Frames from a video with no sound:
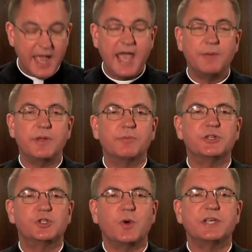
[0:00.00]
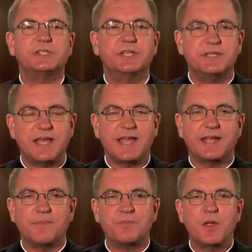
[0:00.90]
and we rejoice
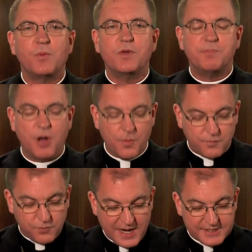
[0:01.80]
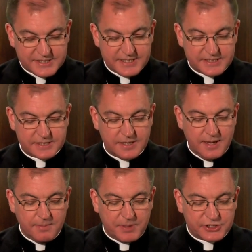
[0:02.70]
today with Pope Francis,
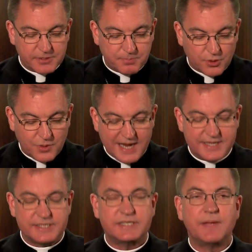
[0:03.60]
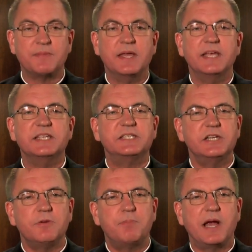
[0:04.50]
Bishop Perez, his
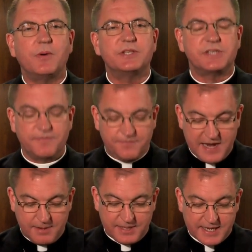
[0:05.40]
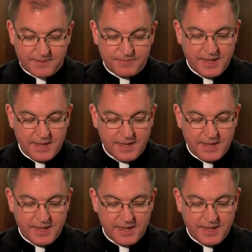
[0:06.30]
dear parents and family,